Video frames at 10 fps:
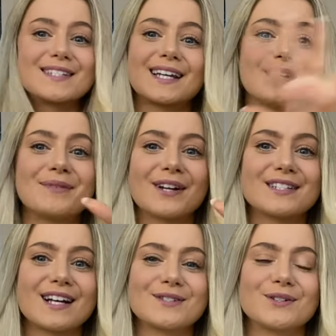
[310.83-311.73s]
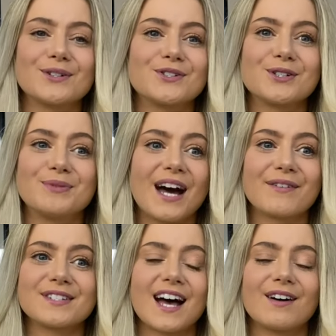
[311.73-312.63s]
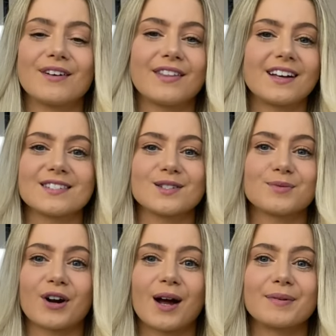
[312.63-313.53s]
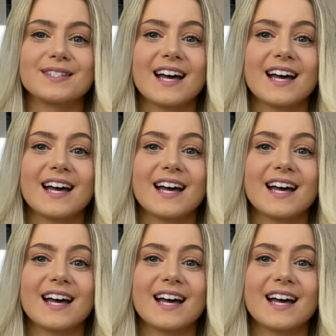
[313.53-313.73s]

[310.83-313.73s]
To get monetized on YouTube, you have to have 1,000 subscribers